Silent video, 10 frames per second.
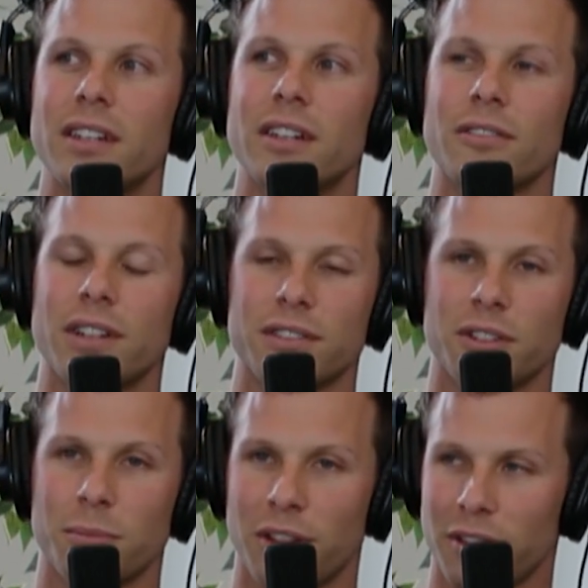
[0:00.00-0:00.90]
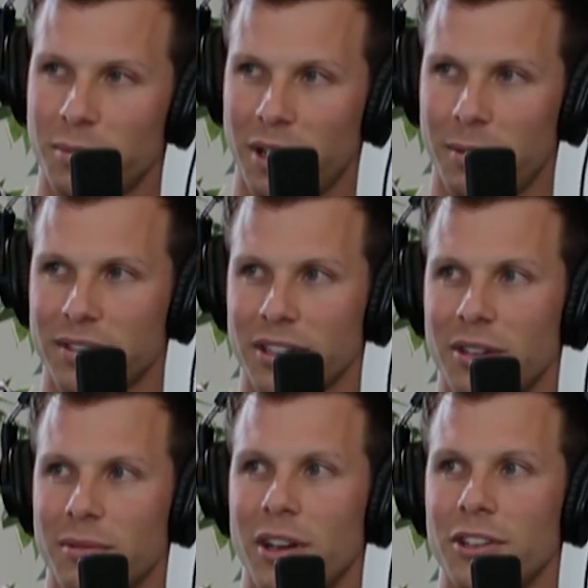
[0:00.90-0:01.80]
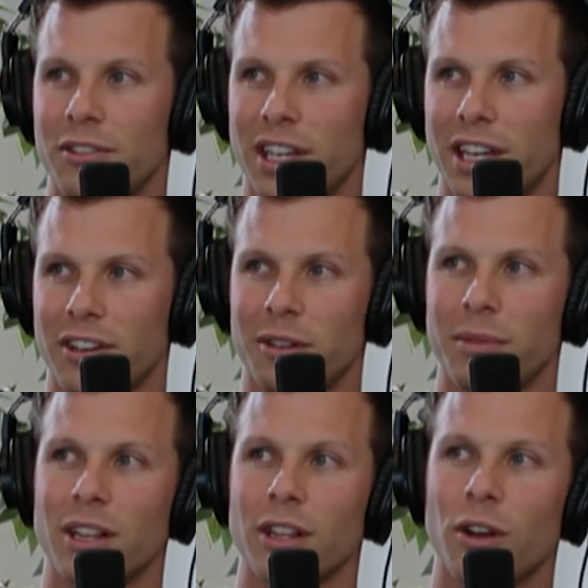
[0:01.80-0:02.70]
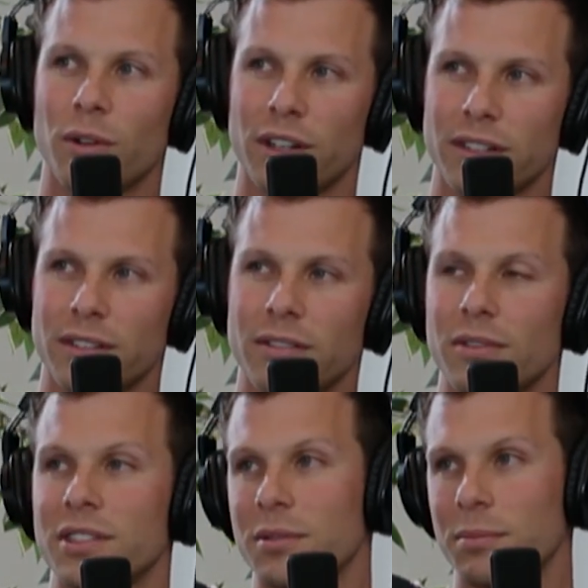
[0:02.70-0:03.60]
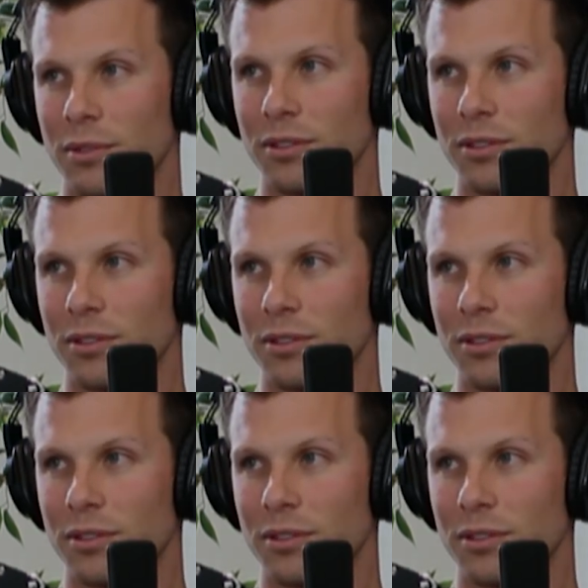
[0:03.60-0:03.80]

Right. So your monthly payments on your debt are going to be lower, which improves